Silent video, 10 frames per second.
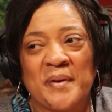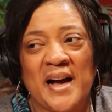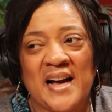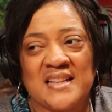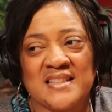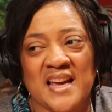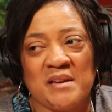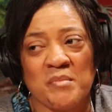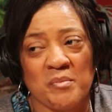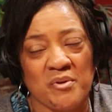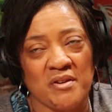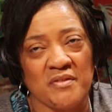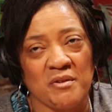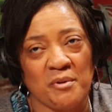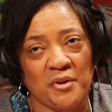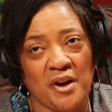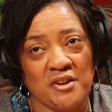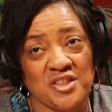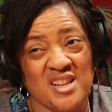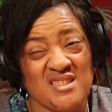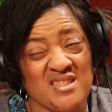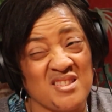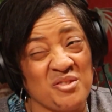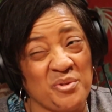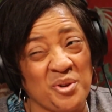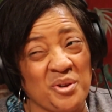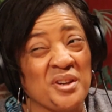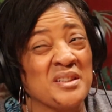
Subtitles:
As a member of the Roanoke Higher Education Center for